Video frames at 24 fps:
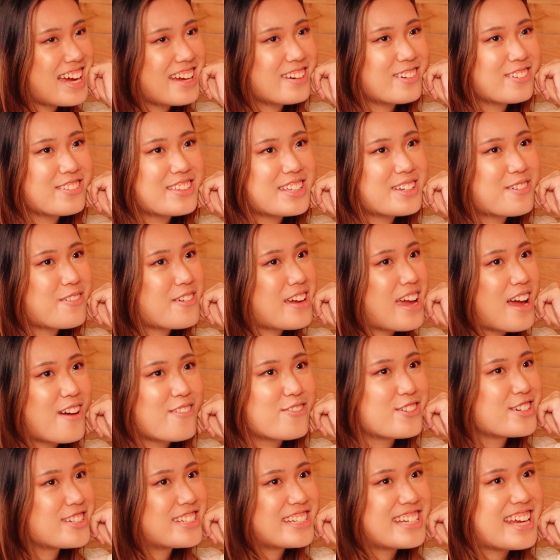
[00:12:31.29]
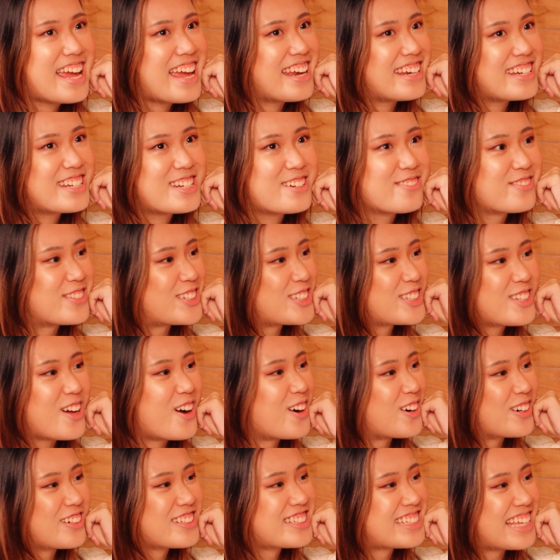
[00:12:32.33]
I don't think we ever did any of the
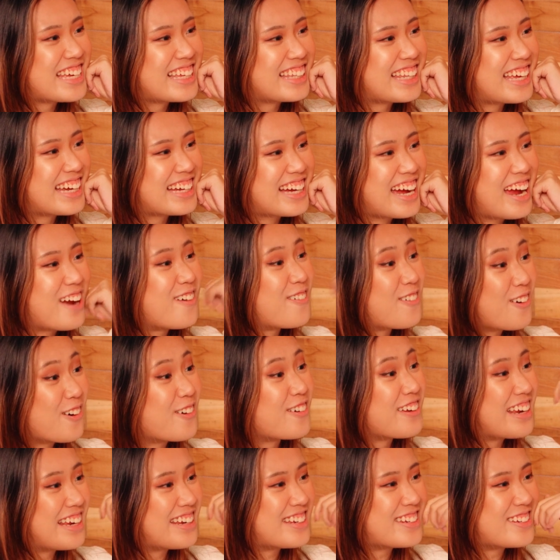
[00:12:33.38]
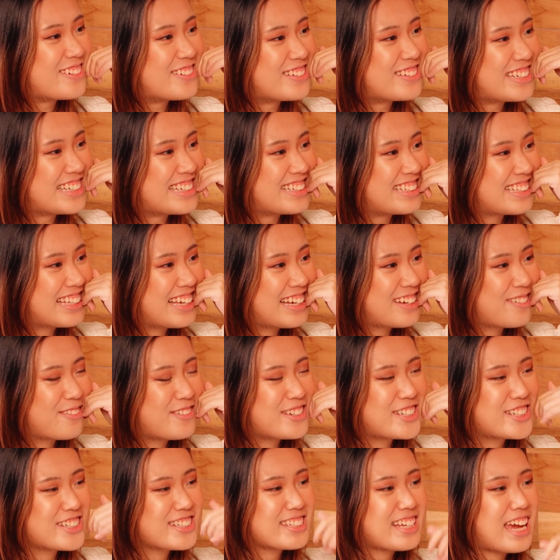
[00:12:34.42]
songs that like I wrote in uni. Like we
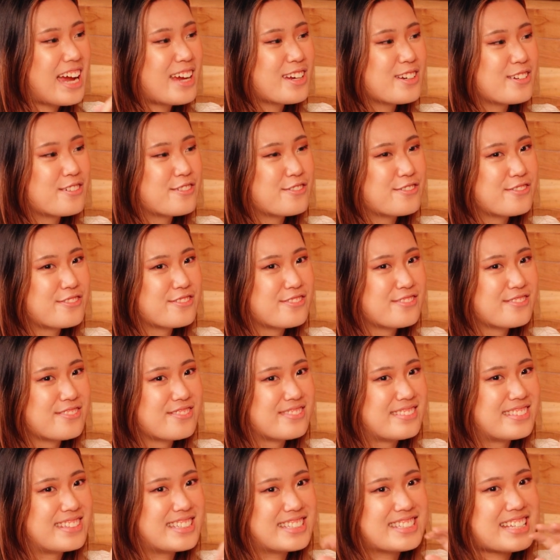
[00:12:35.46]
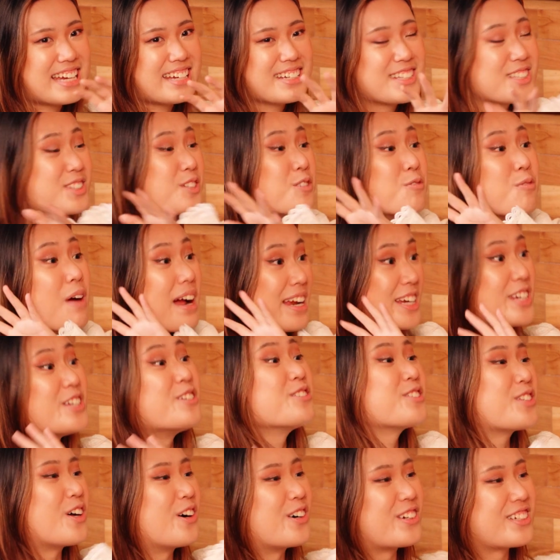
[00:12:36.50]
just kind of decided to write new
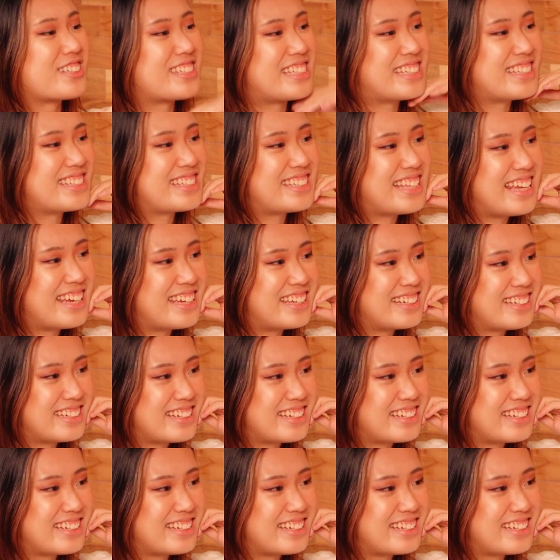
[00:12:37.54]
songs instead.